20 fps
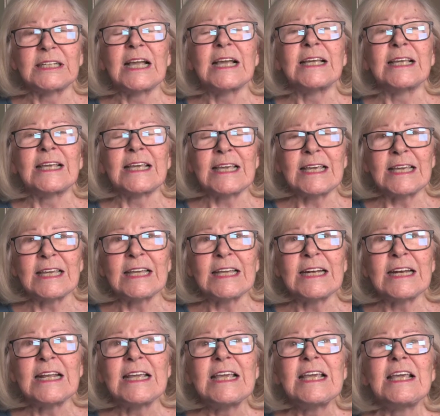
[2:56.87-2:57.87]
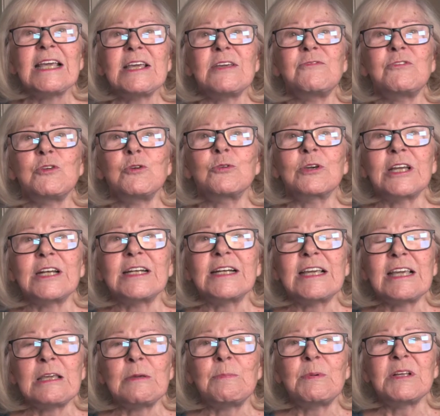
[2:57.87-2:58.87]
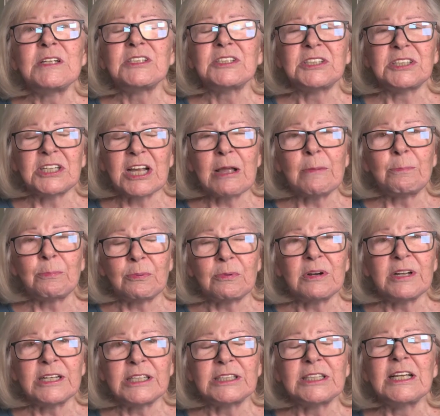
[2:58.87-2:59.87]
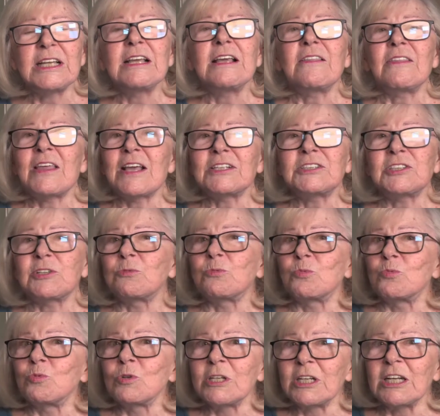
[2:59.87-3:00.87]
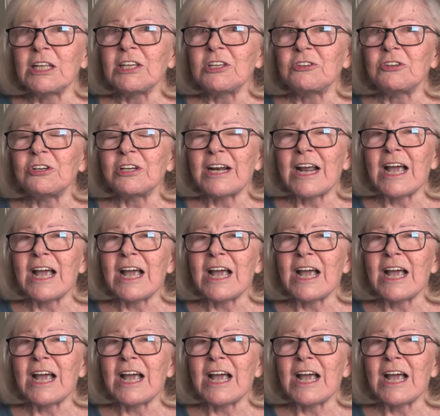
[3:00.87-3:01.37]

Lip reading: Again, if you can keep it separate, that's a really good